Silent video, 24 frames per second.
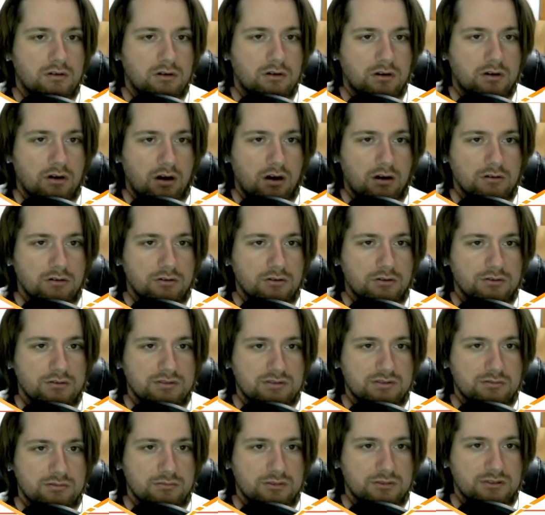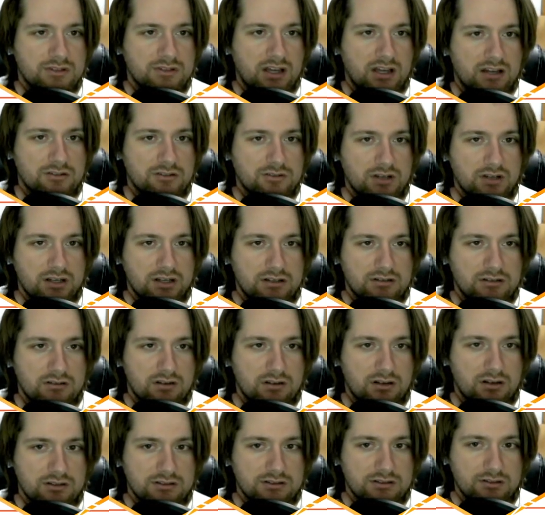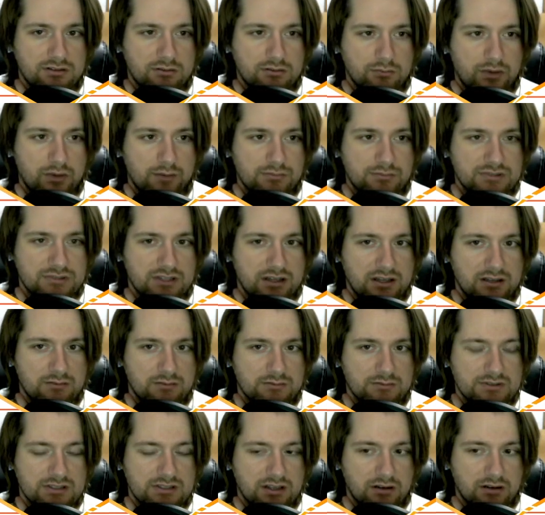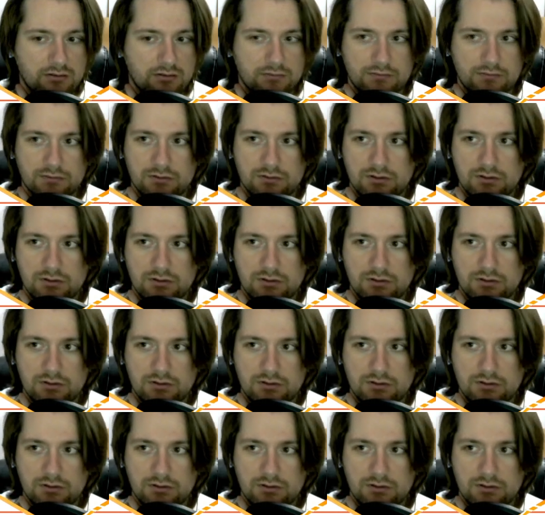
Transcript: Carlos will not try to log into the website himself.